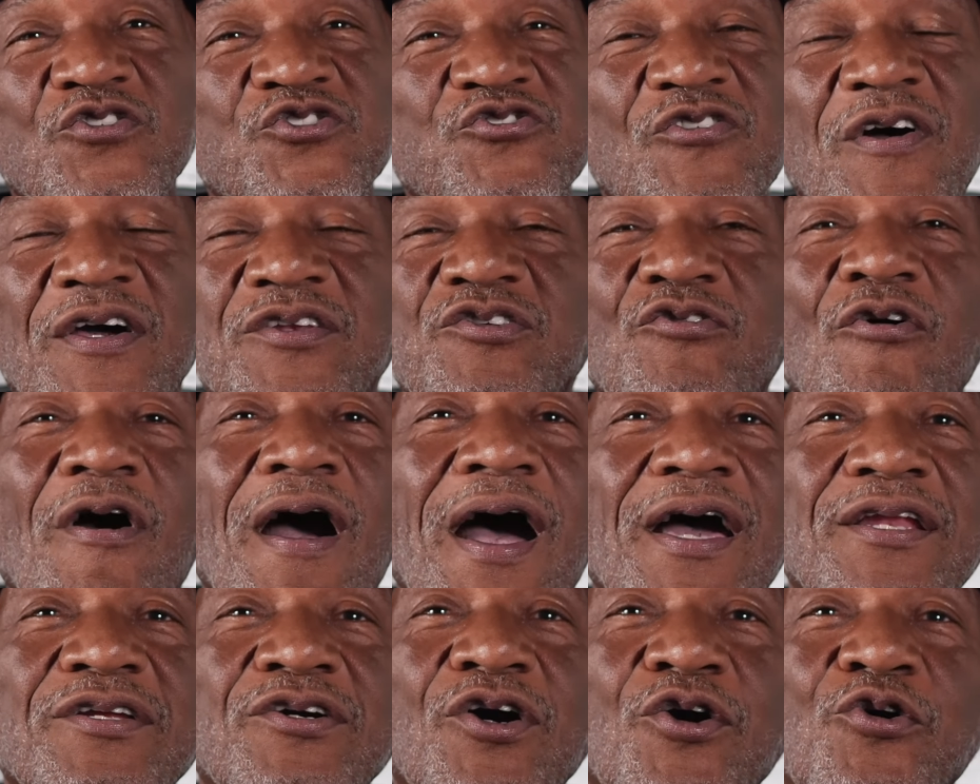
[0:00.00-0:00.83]
so I know how
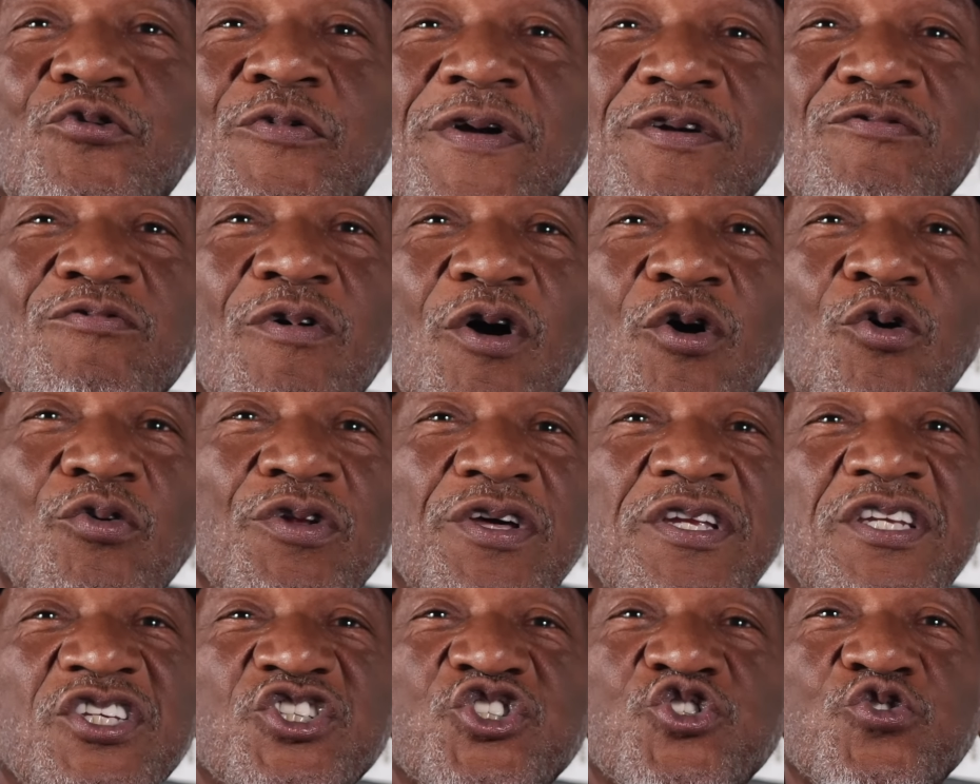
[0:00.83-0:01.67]
I'd go. We roll
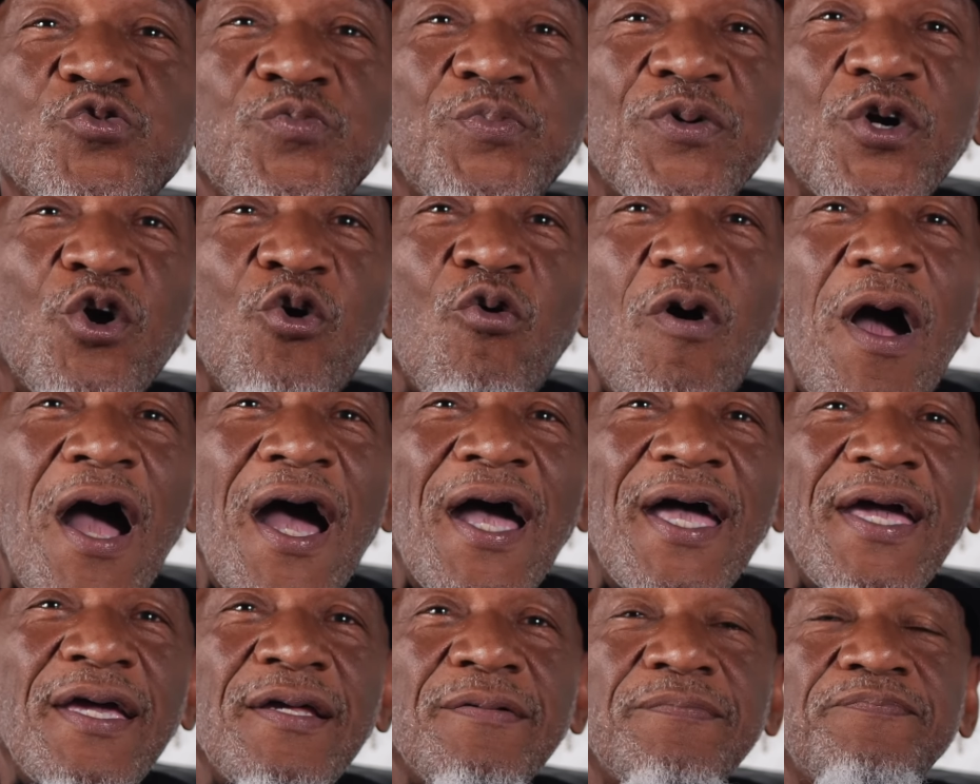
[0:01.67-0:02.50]
in, it's super
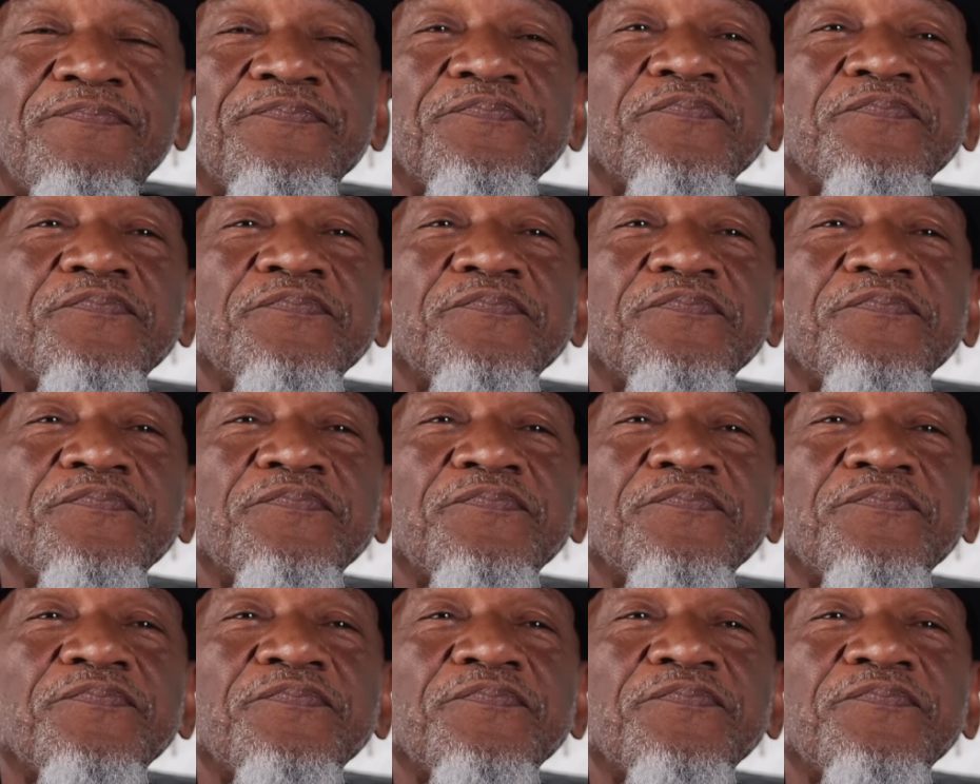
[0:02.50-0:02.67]
quiet.